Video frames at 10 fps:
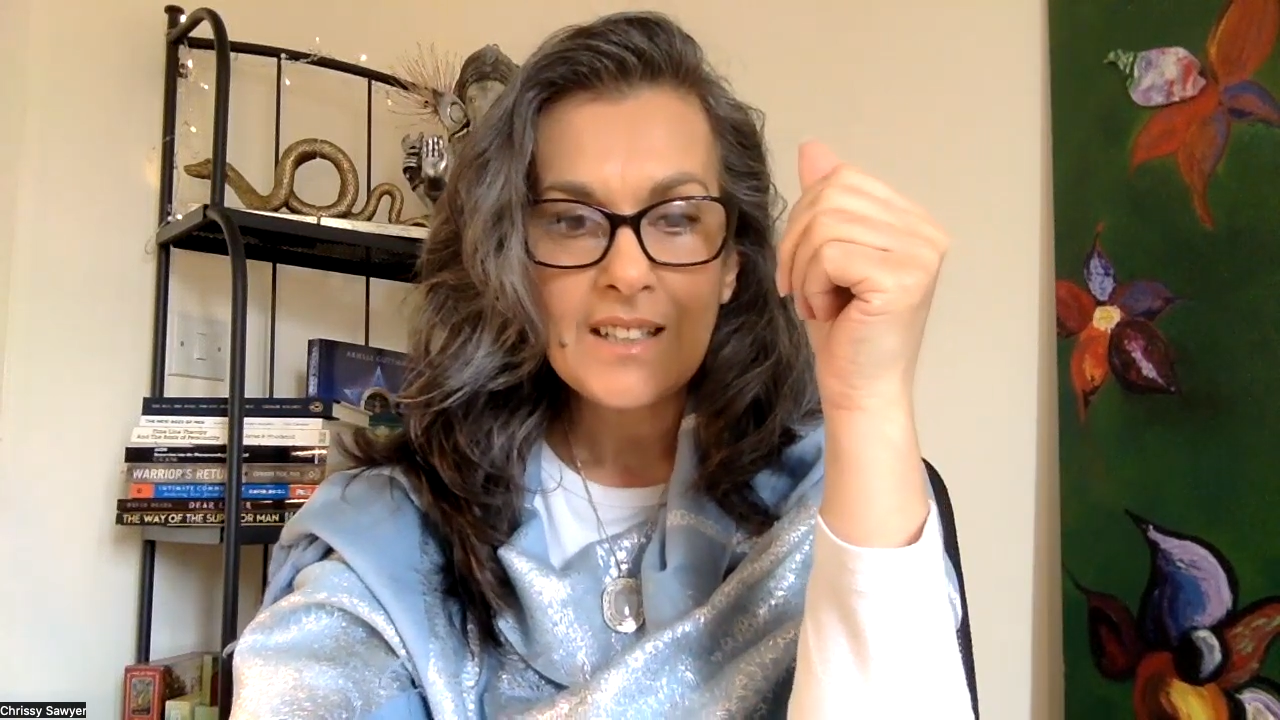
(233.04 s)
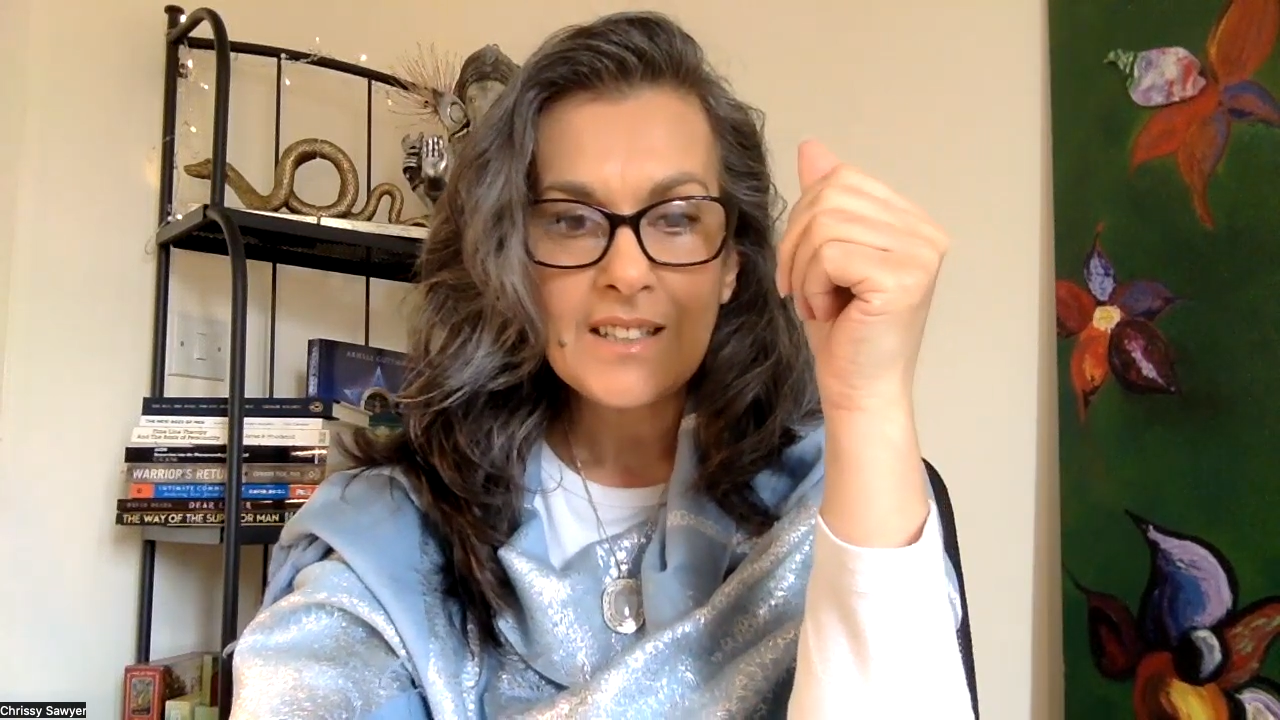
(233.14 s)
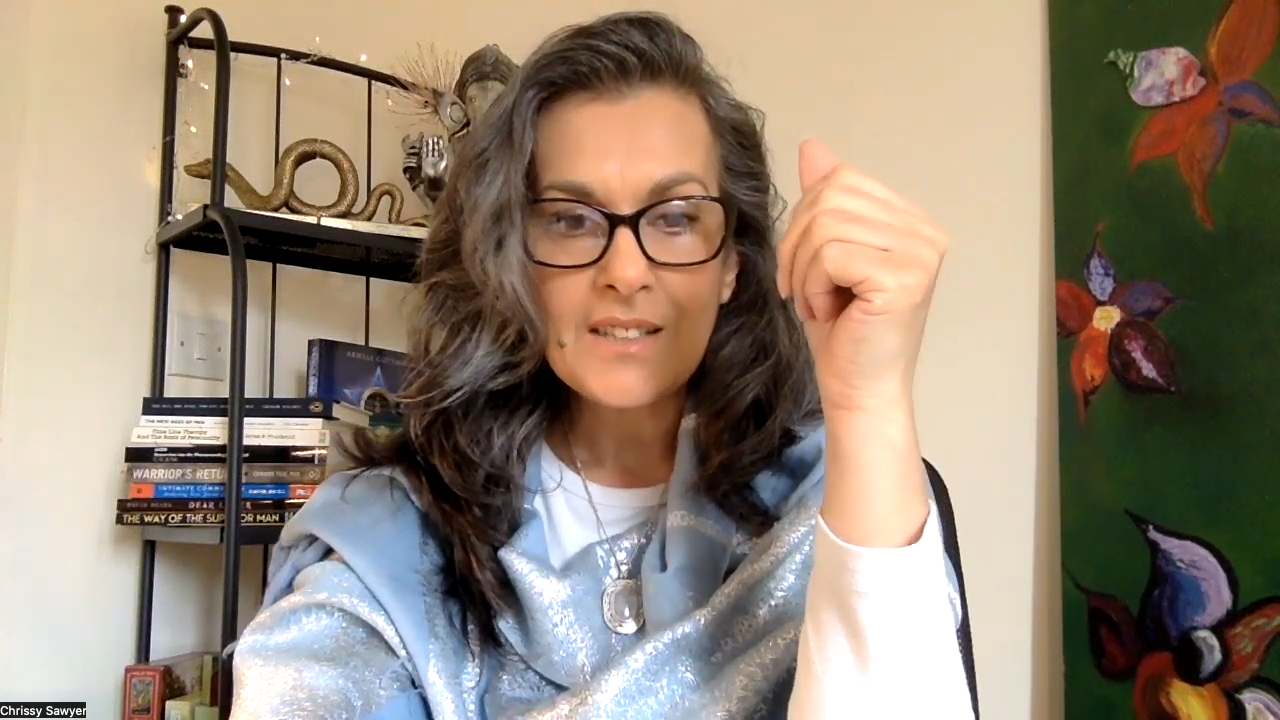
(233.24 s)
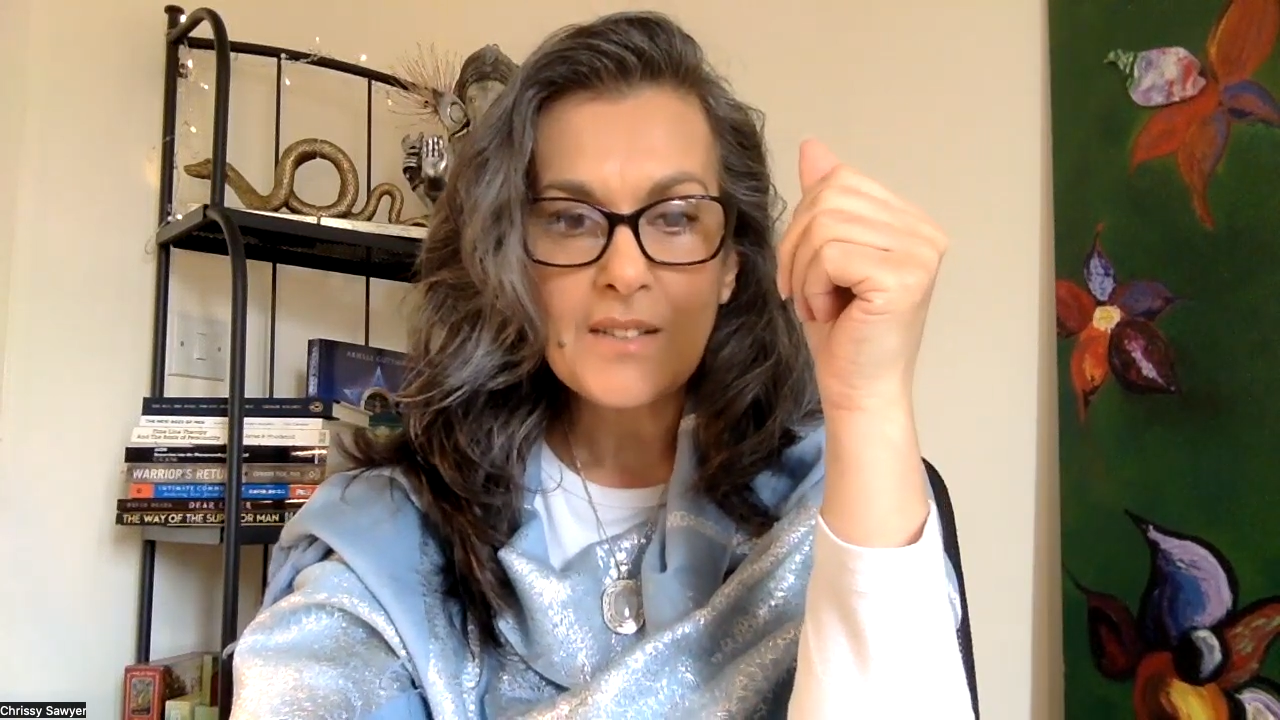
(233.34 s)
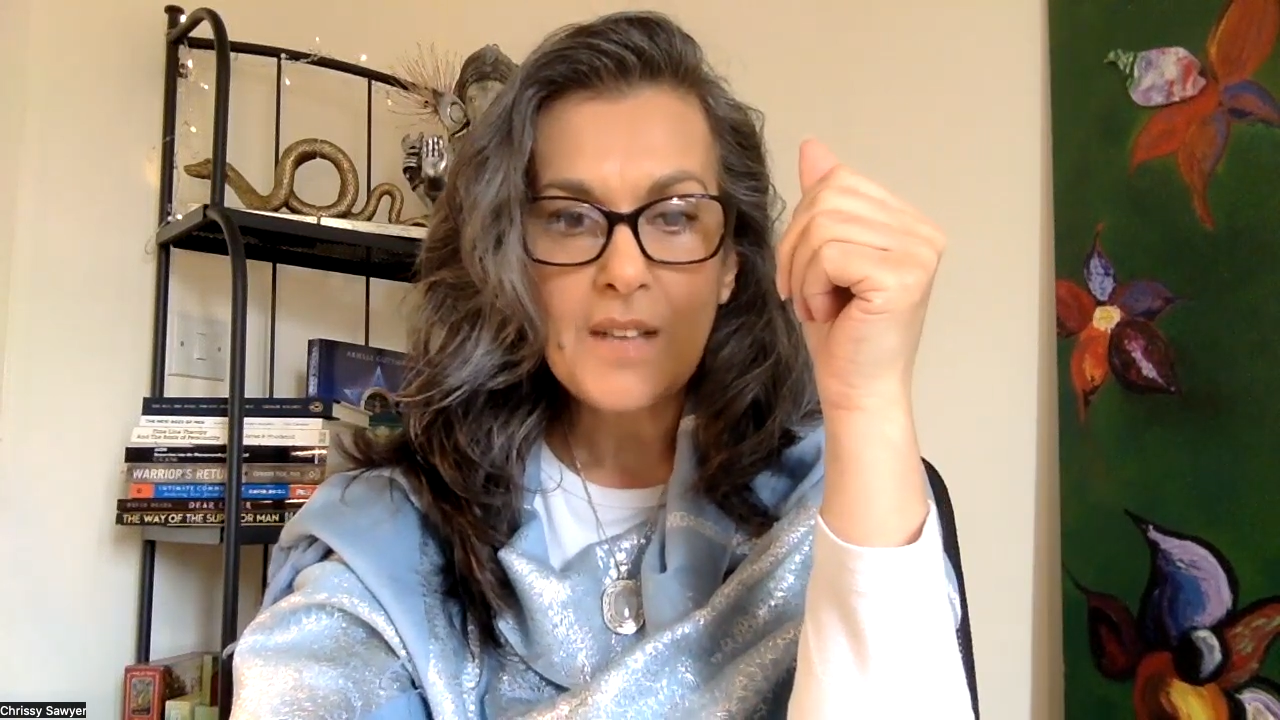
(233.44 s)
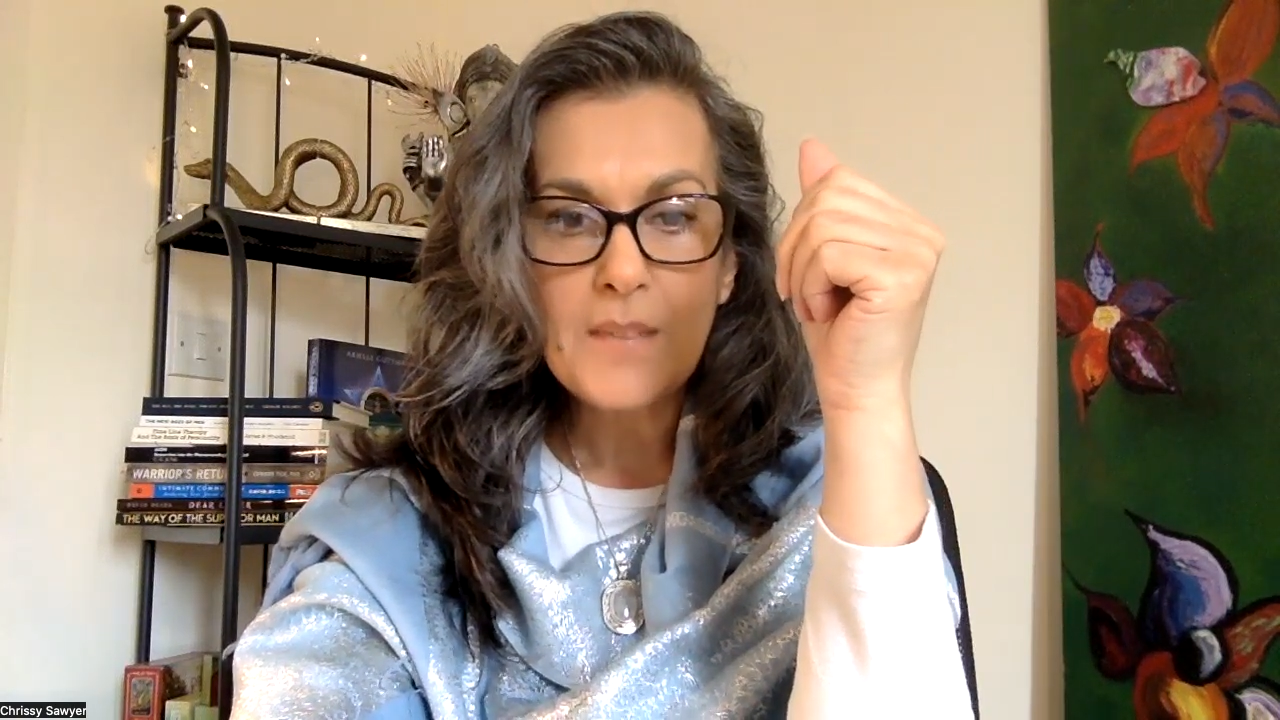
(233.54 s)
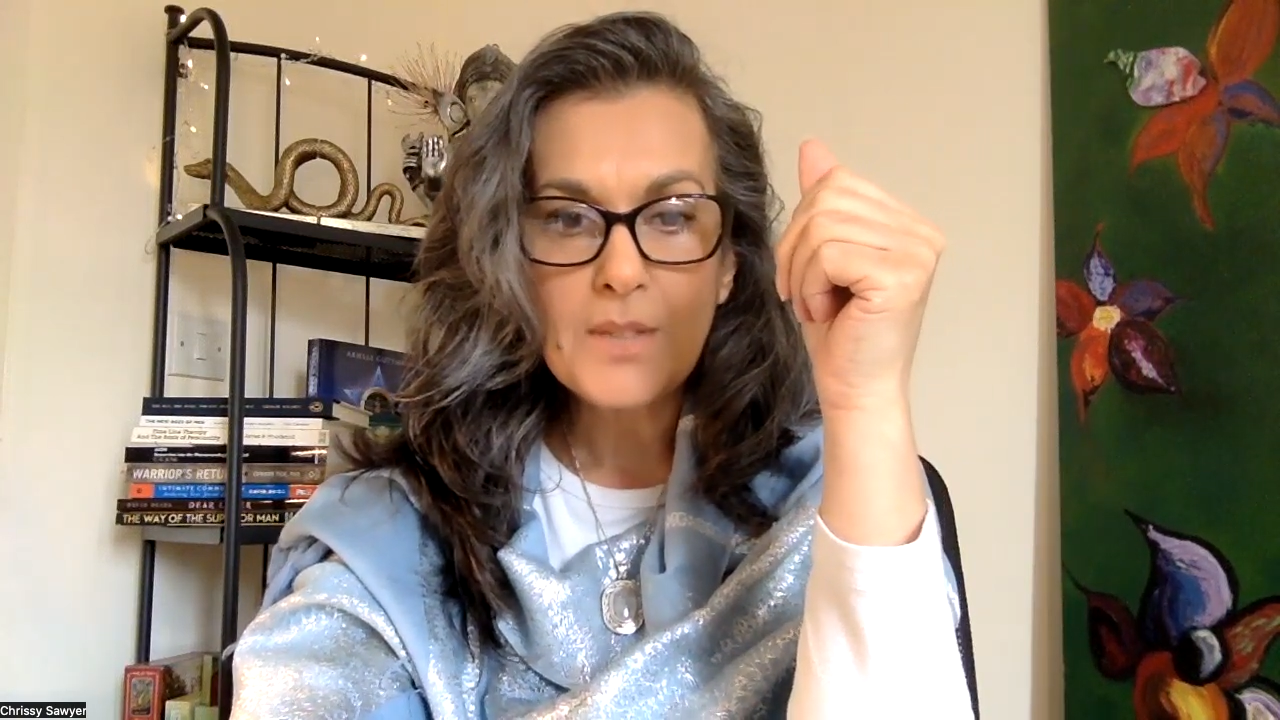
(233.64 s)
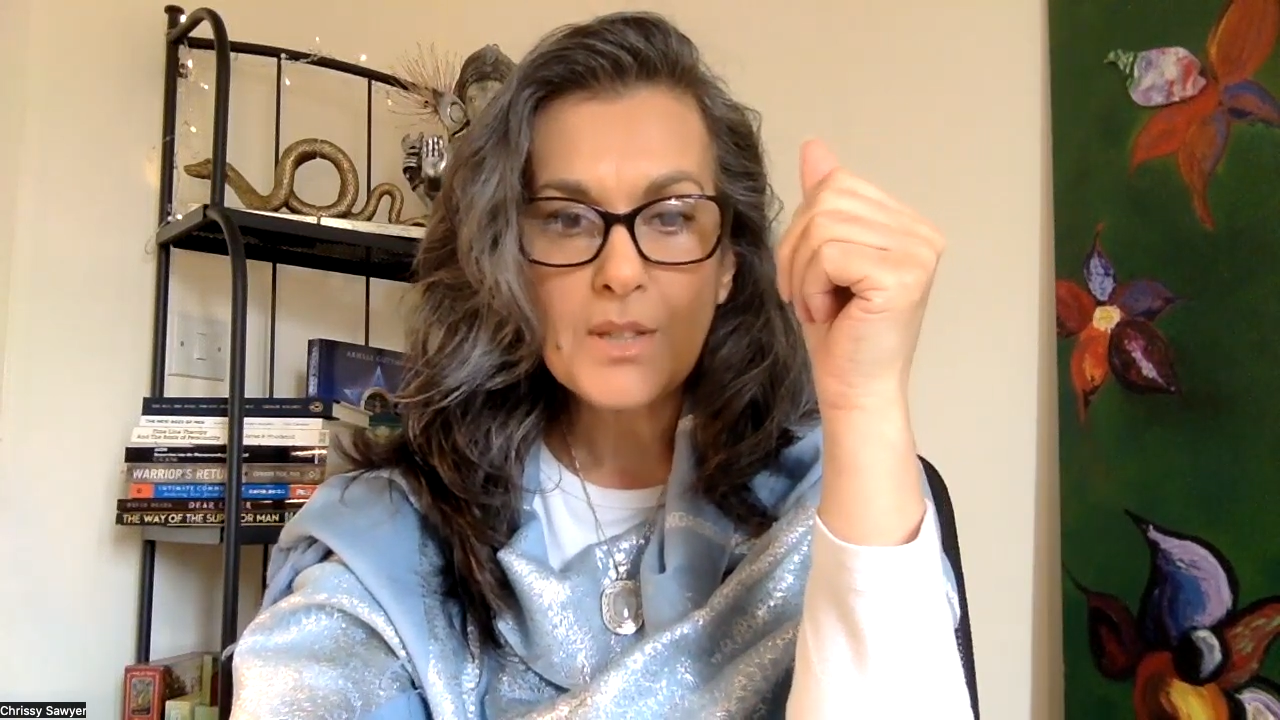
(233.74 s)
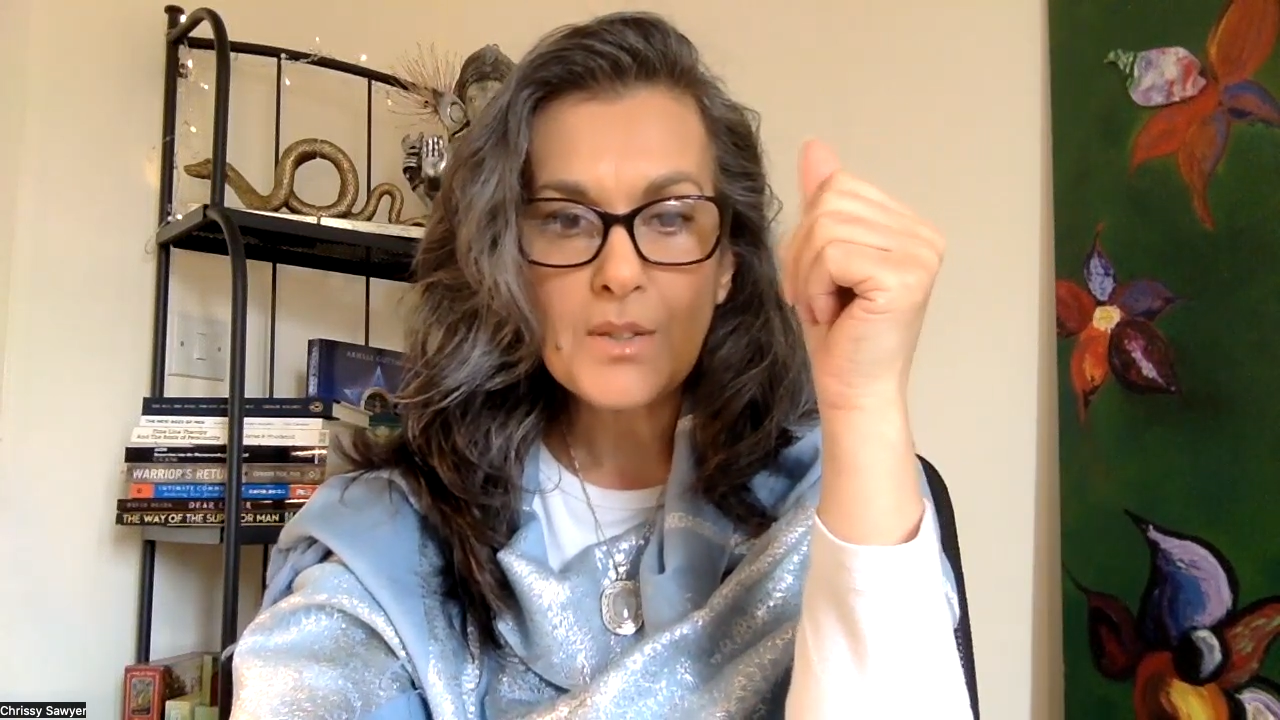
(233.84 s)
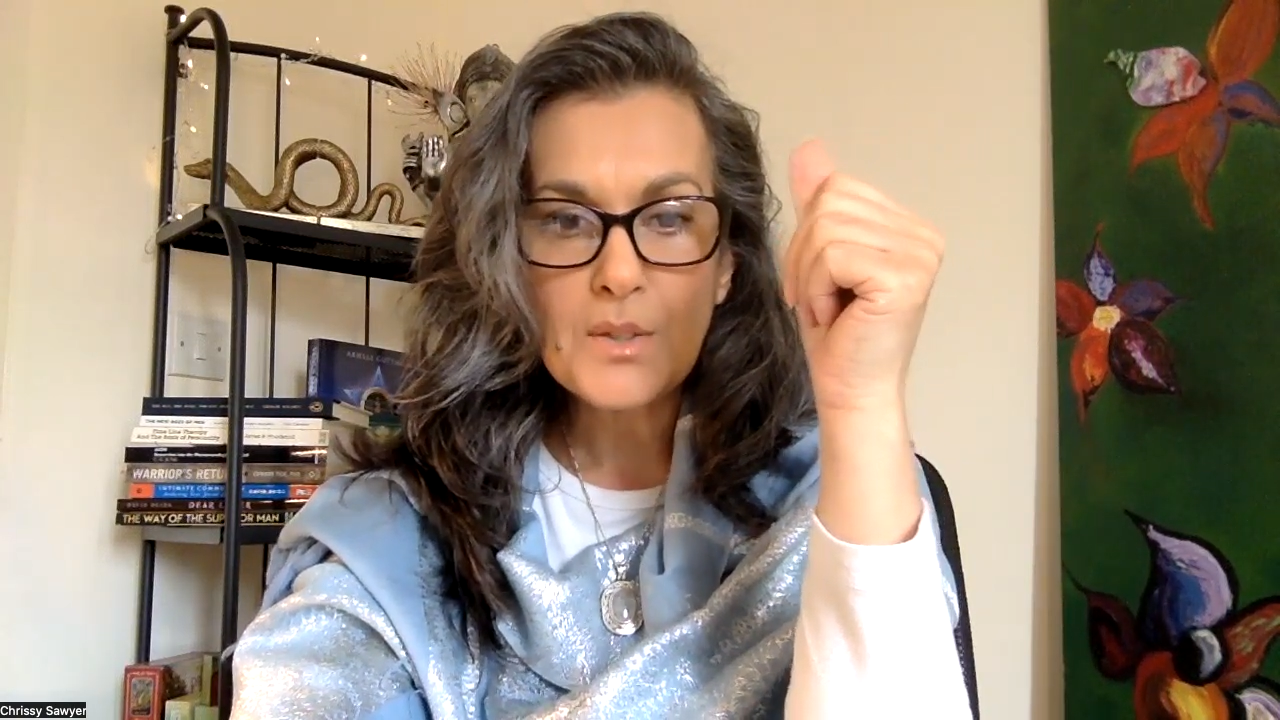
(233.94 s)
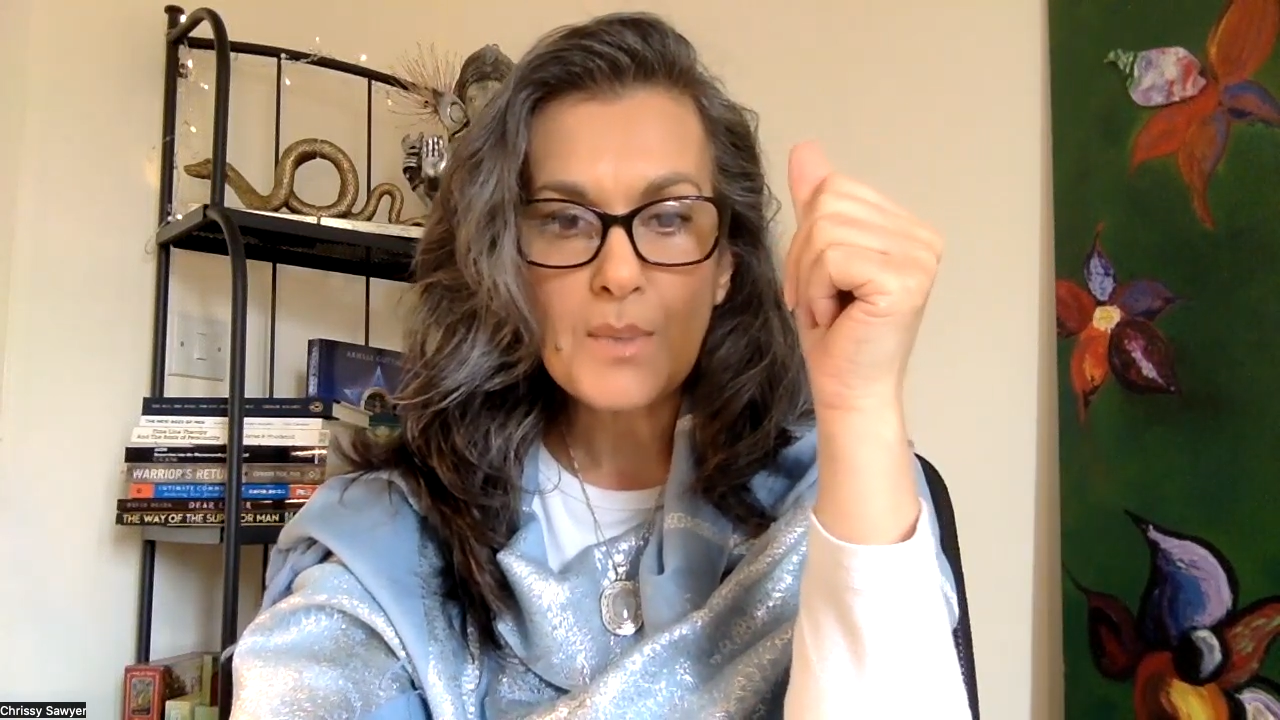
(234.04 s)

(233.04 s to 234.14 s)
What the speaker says: So Neptune has